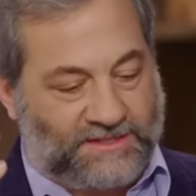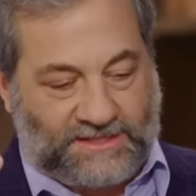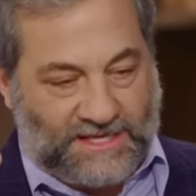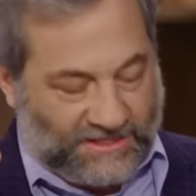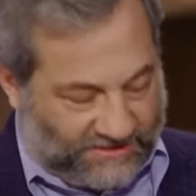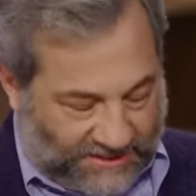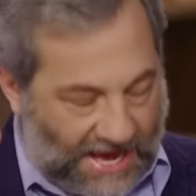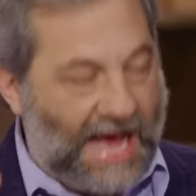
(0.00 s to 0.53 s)

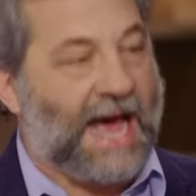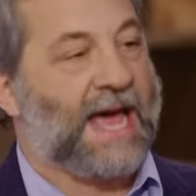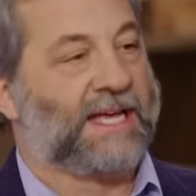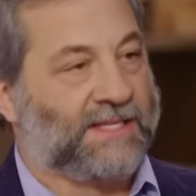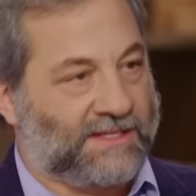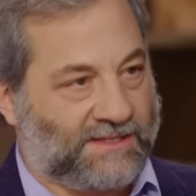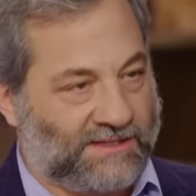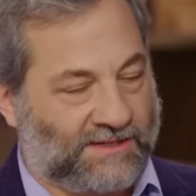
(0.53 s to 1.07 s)
there's
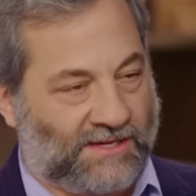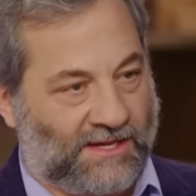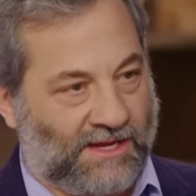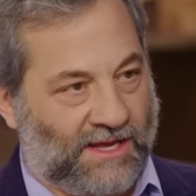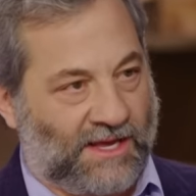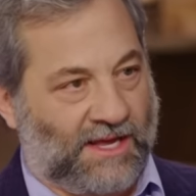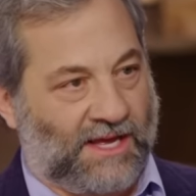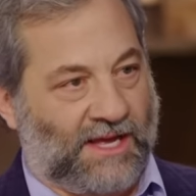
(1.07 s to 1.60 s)
guys,
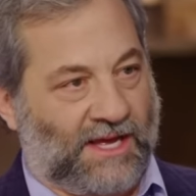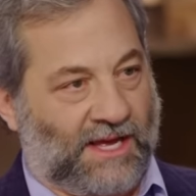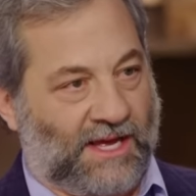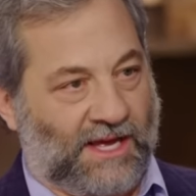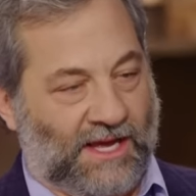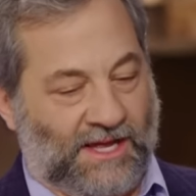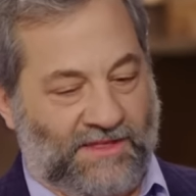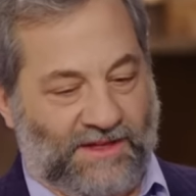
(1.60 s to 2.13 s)

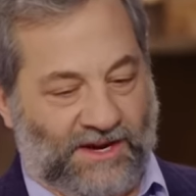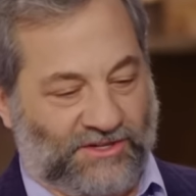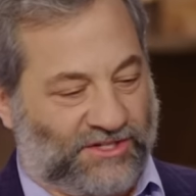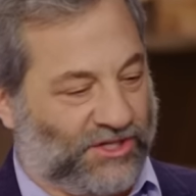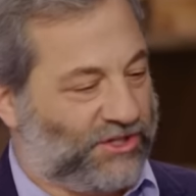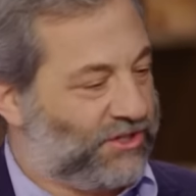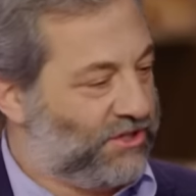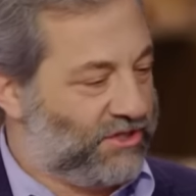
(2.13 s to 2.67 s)
there's
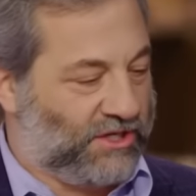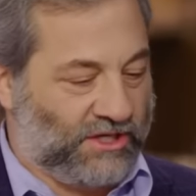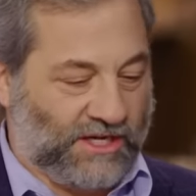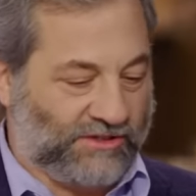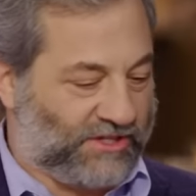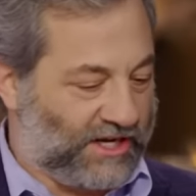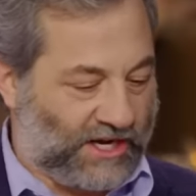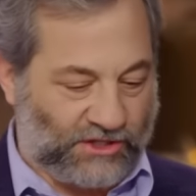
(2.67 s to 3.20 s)

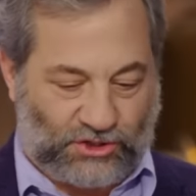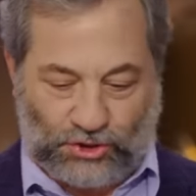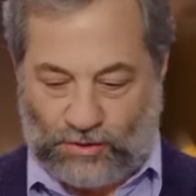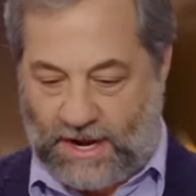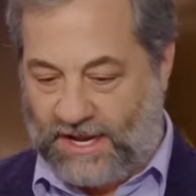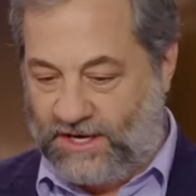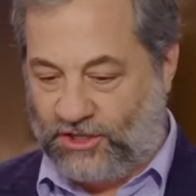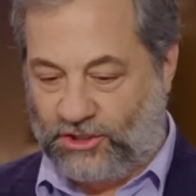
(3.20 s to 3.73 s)
like a
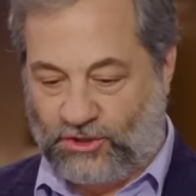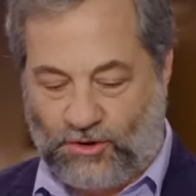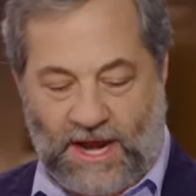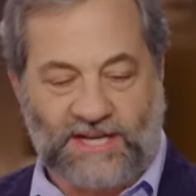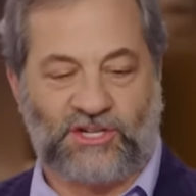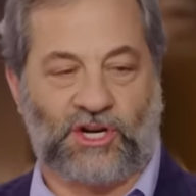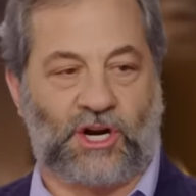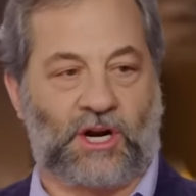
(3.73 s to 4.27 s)

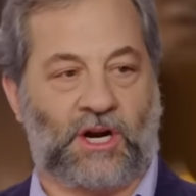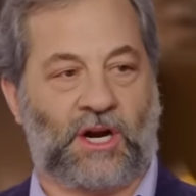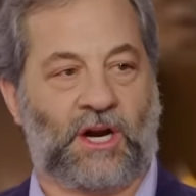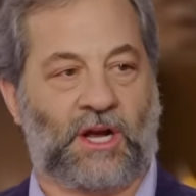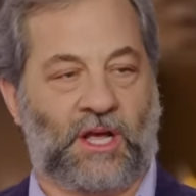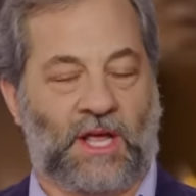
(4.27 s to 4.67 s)
treasure,